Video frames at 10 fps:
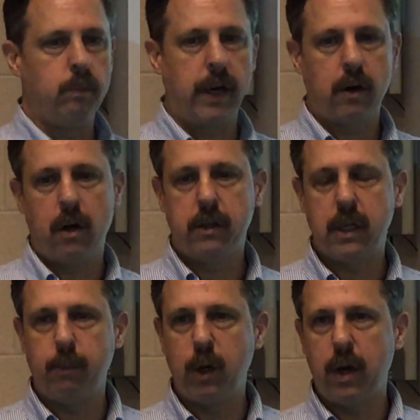my call,
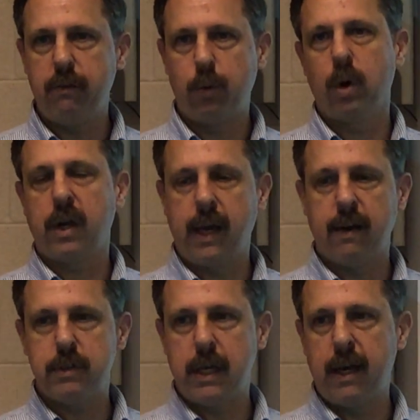
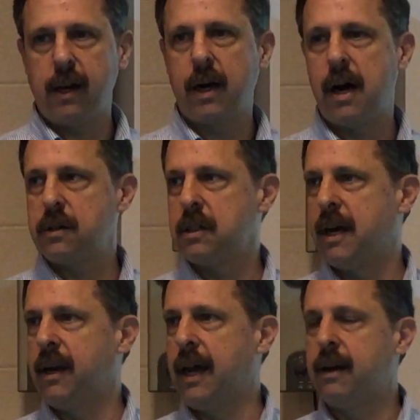
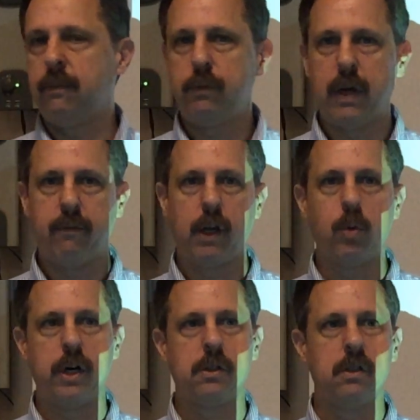WA4KFZ@cox.net. If you have any
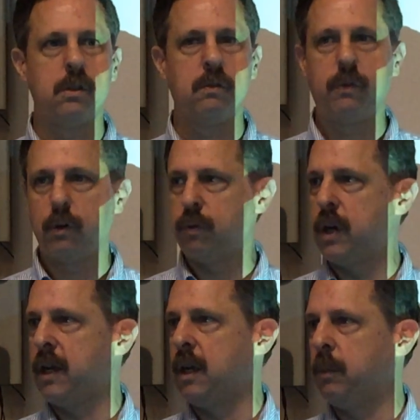questions, feel
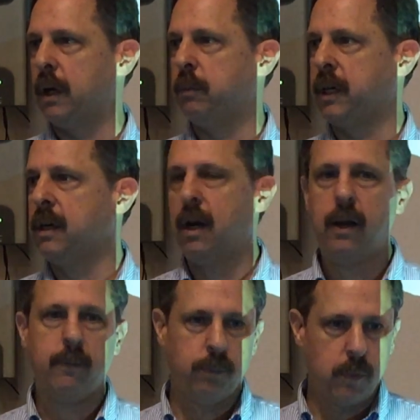free to email me.
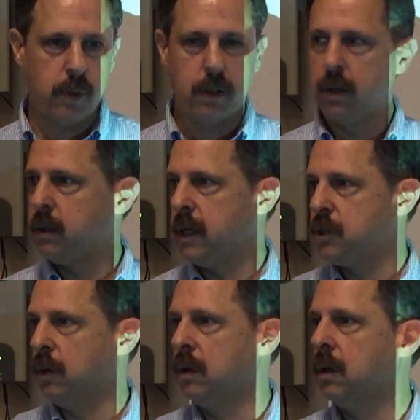
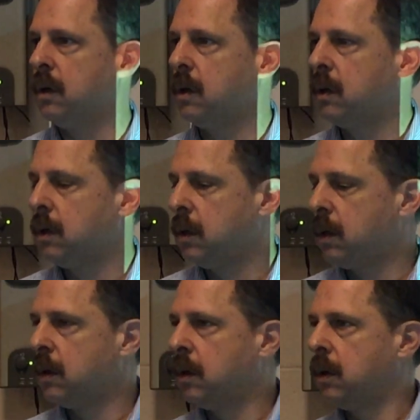Yes, sir?
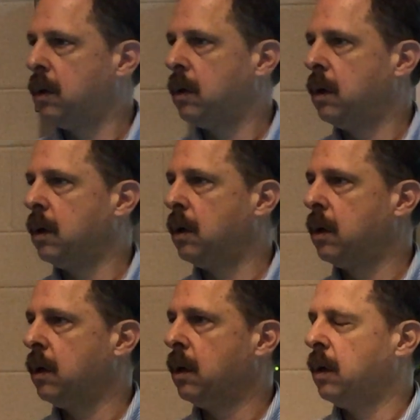What is the
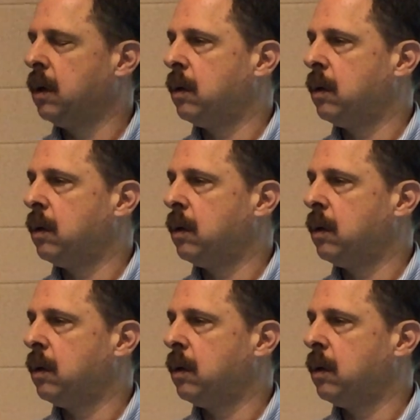density of